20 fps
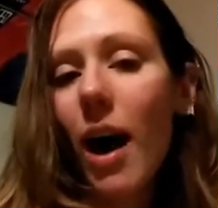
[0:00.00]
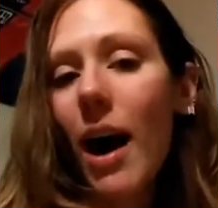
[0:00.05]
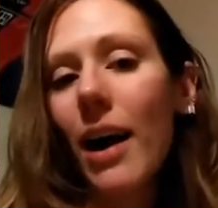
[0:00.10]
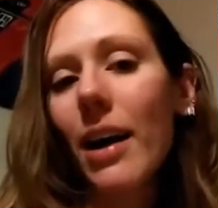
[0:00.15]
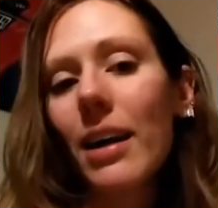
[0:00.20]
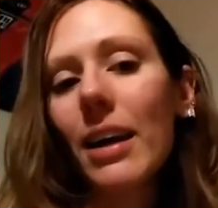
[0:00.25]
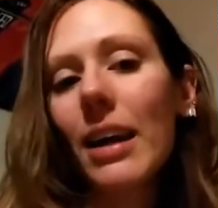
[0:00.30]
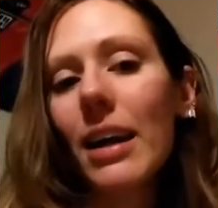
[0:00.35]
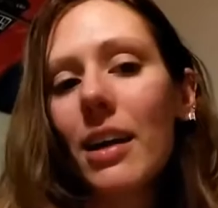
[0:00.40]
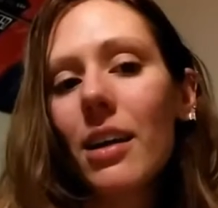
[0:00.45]

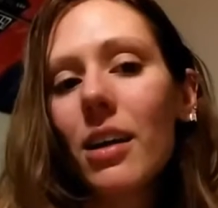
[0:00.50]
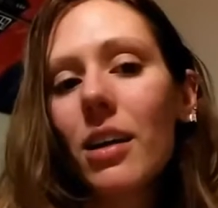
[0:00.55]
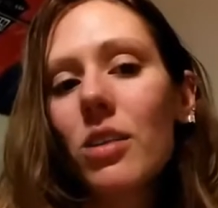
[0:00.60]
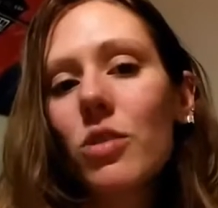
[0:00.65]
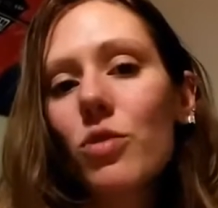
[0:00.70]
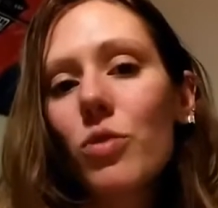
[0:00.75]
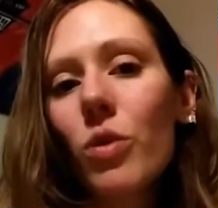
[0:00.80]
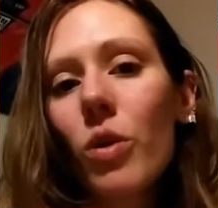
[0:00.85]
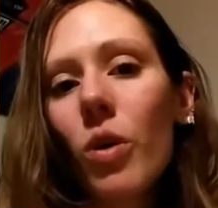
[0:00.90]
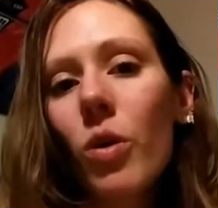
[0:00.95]
I can't
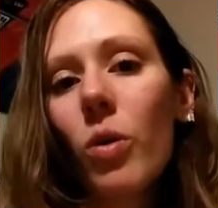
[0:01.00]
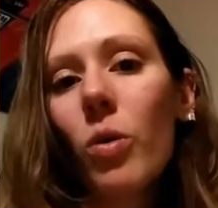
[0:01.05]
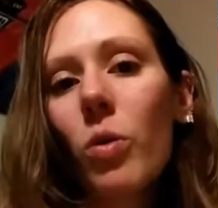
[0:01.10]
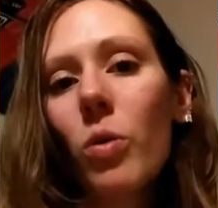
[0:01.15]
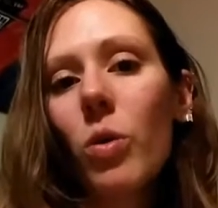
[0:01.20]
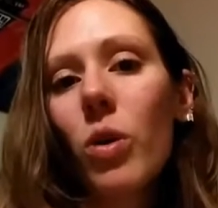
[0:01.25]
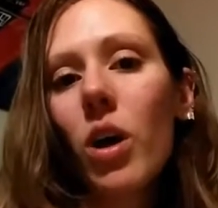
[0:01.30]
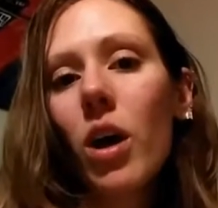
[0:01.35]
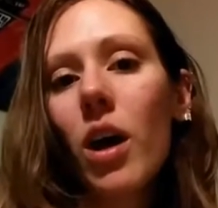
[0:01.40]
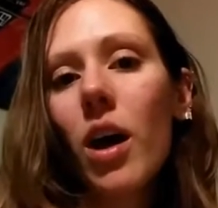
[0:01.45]

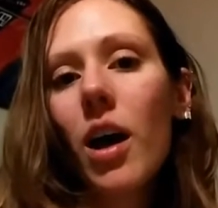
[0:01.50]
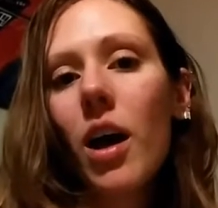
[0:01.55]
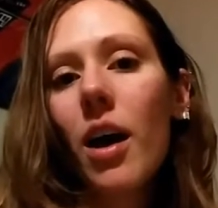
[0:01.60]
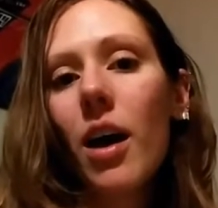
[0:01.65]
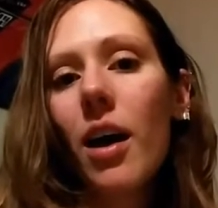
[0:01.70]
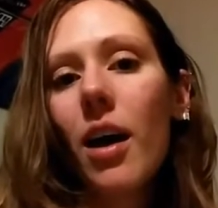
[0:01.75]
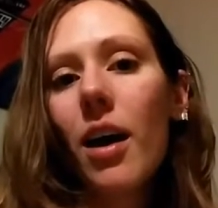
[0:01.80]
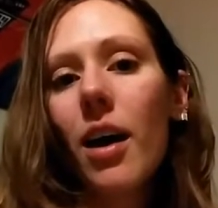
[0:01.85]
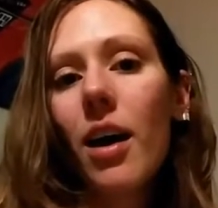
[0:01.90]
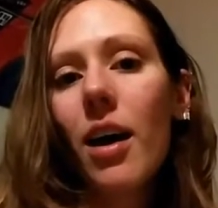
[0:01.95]
control
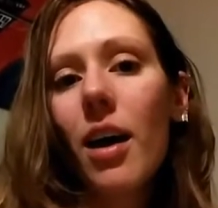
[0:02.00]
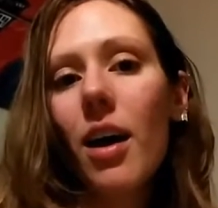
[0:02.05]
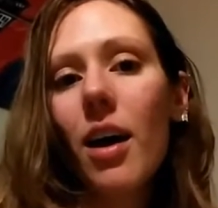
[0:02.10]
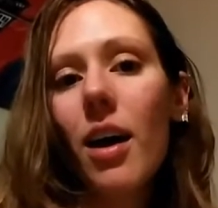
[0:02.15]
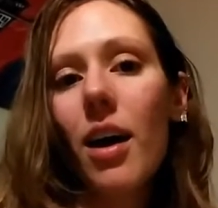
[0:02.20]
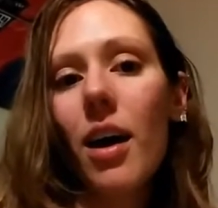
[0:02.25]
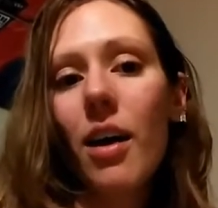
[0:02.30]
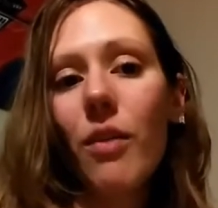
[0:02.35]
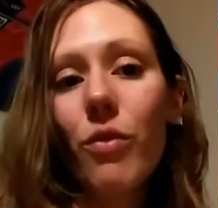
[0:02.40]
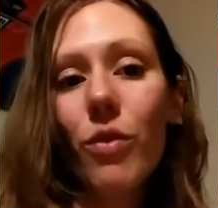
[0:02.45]

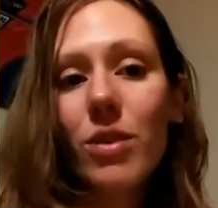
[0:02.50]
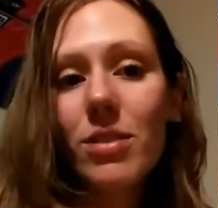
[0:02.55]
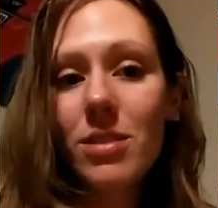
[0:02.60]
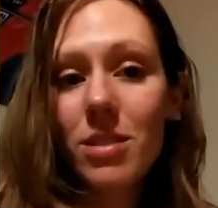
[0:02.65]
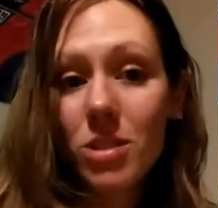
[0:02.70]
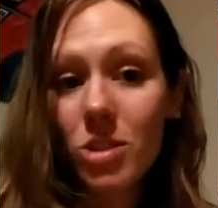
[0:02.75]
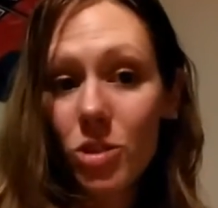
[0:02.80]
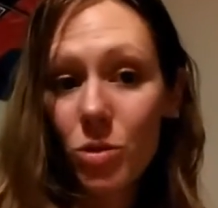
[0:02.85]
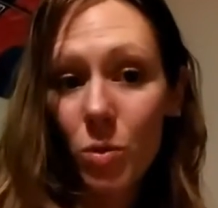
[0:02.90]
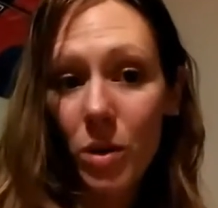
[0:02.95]
every
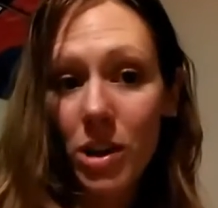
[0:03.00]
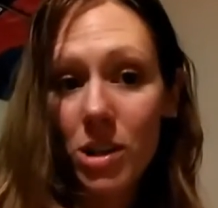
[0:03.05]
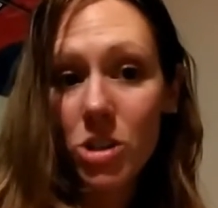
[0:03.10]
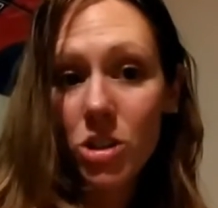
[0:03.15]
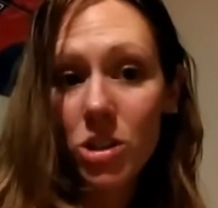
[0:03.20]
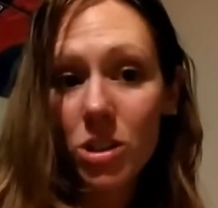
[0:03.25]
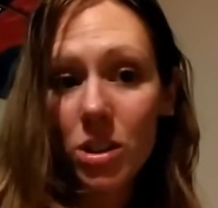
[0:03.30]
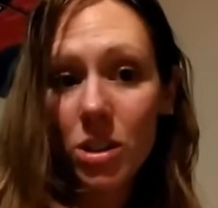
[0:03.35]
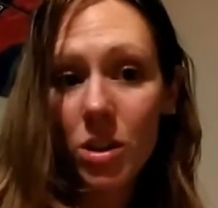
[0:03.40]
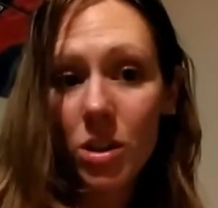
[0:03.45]

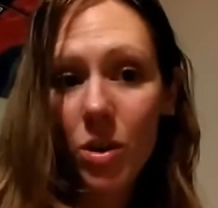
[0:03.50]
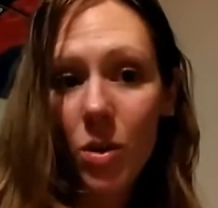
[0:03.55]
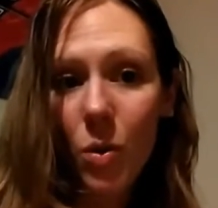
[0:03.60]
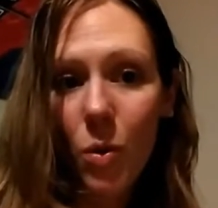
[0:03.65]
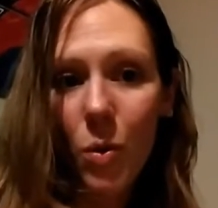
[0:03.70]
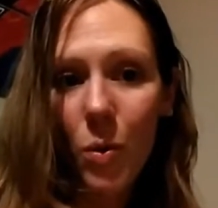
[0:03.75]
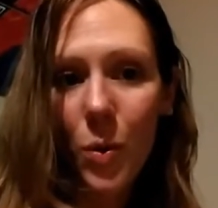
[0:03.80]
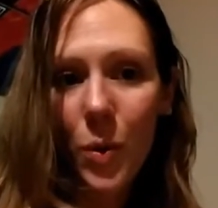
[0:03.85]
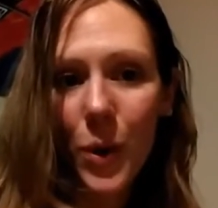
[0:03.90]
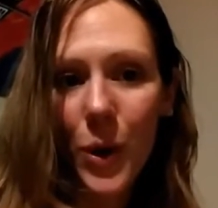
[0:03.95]
situation,
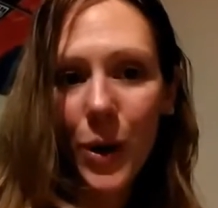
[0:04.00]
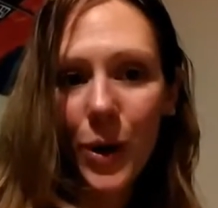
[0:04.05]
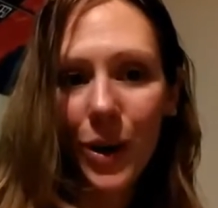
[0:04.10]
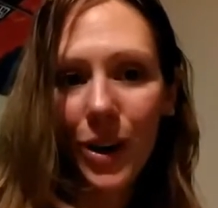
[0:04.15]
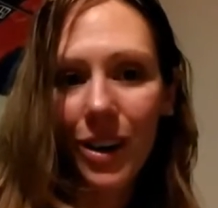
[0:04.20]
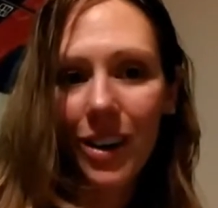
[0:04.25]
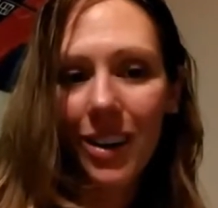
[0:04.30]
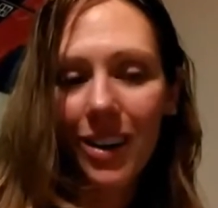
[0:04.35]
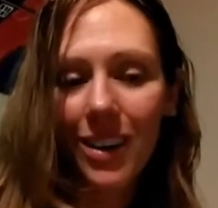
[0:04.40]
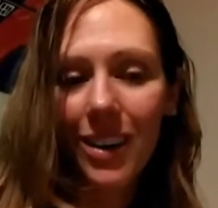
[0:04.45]

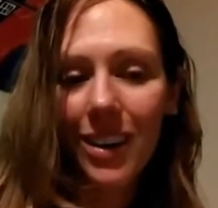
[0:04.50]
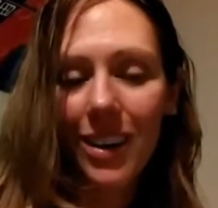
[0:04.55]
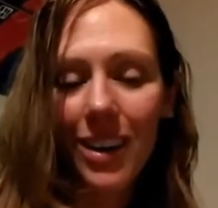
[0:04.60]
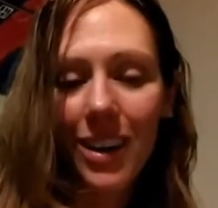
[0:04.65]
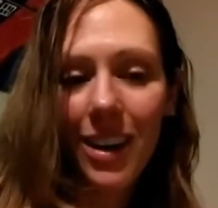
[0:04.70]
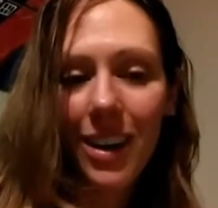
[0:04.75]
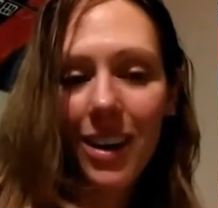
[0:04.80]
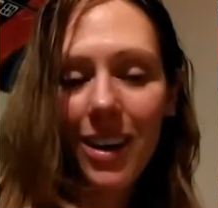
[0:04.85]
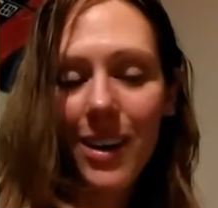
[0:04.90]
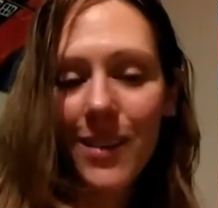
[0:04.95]
or
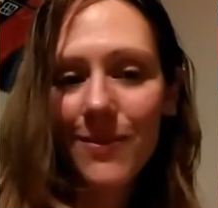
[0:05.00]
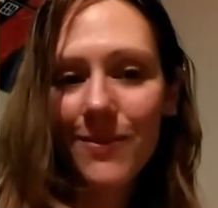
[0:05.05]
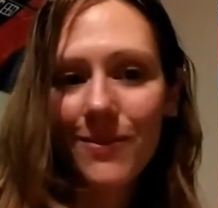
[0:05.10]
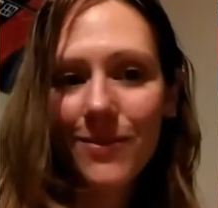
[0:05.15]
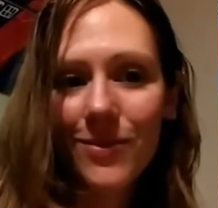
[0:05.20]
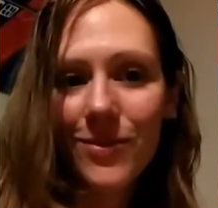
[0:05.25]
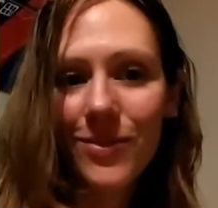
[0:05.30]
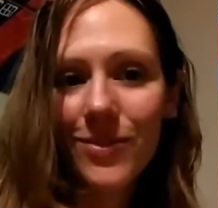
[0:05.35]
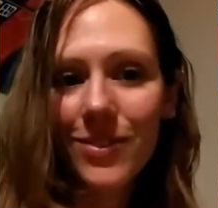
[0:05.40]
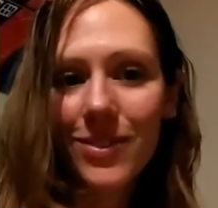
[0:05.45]

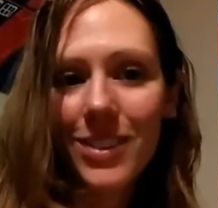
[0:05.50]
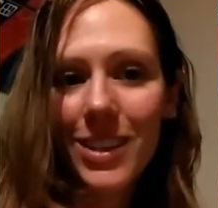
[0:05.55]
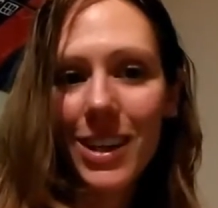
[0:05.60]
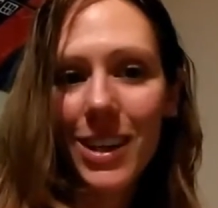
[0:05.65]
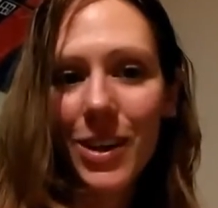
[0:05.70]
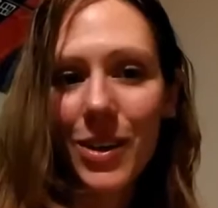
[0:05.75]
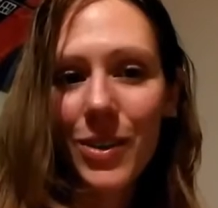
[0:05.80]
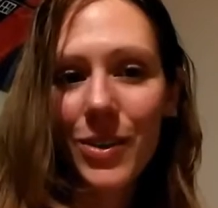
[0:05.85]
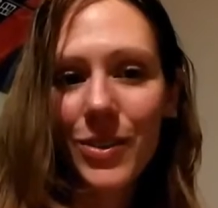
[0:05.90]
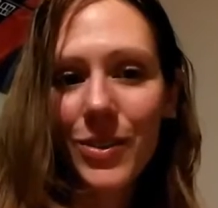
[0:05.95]
you
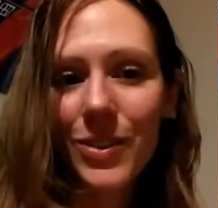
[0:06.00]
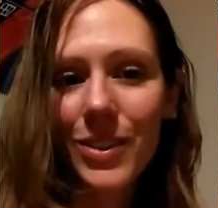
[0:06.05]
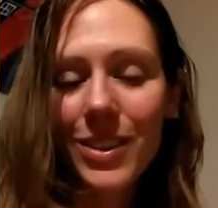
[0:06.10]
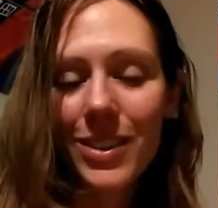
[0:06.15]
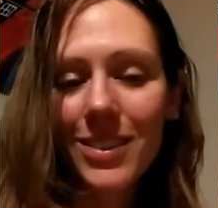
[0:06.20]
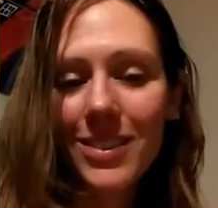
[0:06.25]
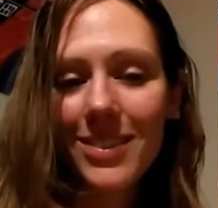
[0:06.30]
know